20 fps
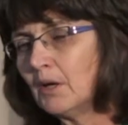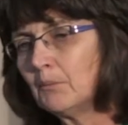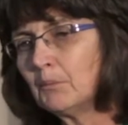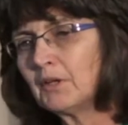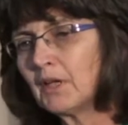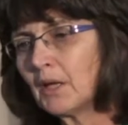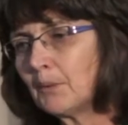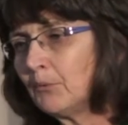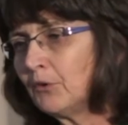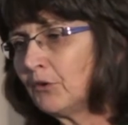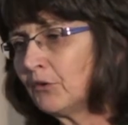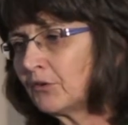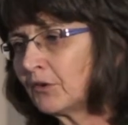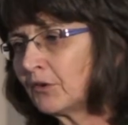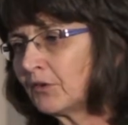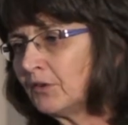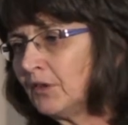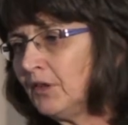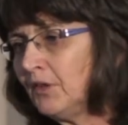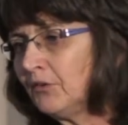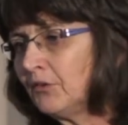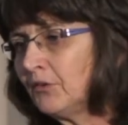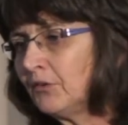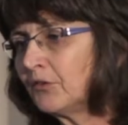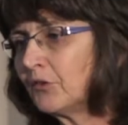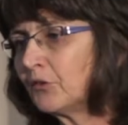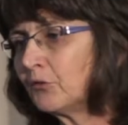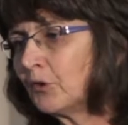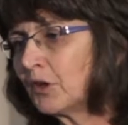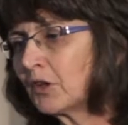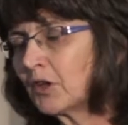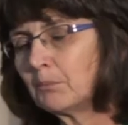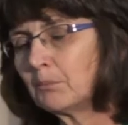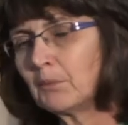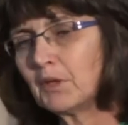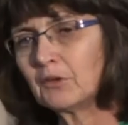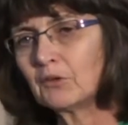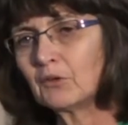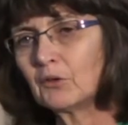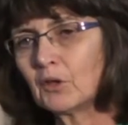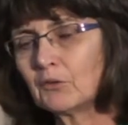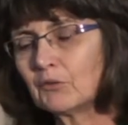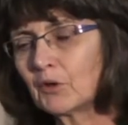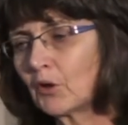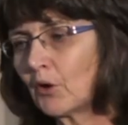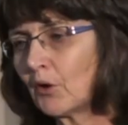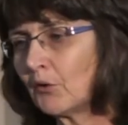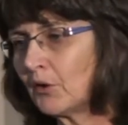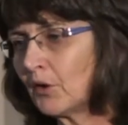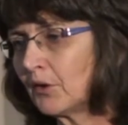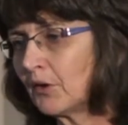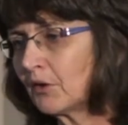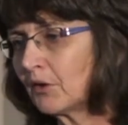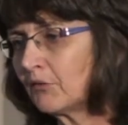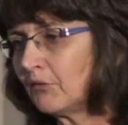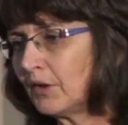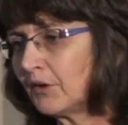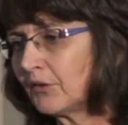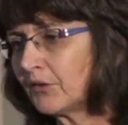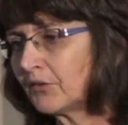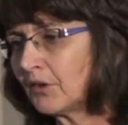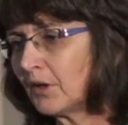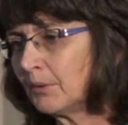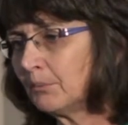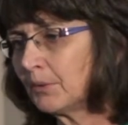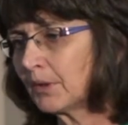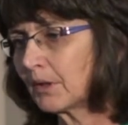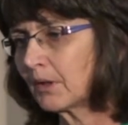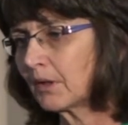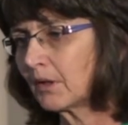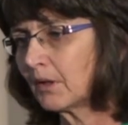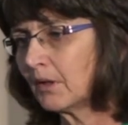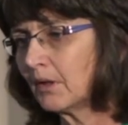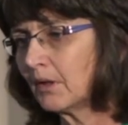but amniocentesis is recommended over chorionic villus sampling.